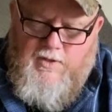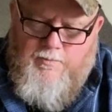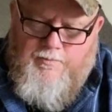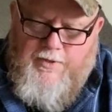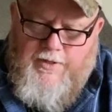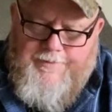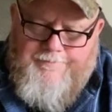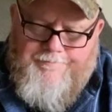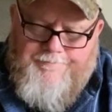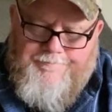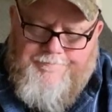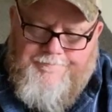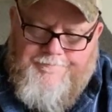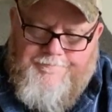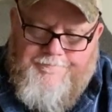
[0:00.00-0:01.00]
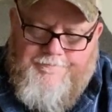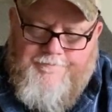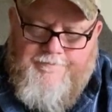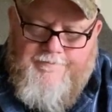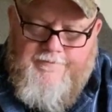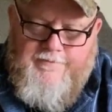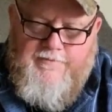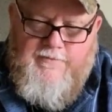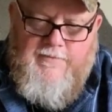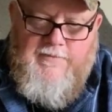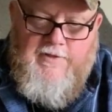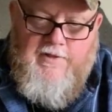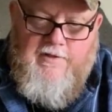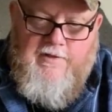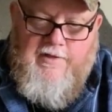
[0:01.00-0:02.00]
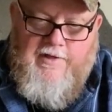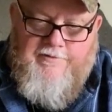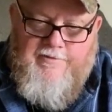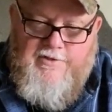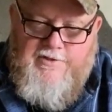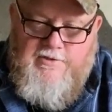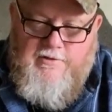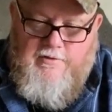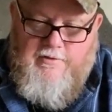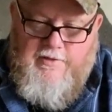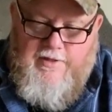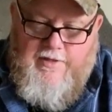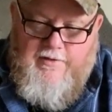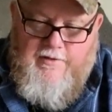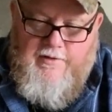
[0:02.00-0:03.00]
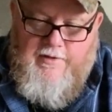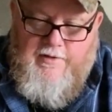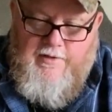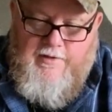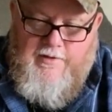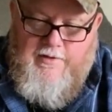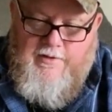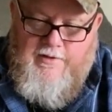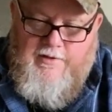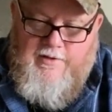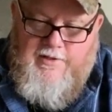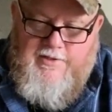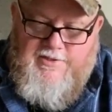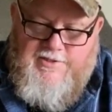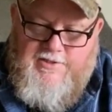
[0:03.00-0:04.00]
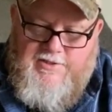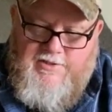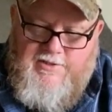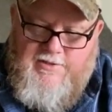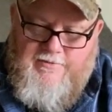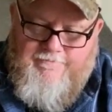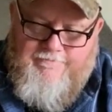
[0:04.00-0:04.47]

But having said all that, it's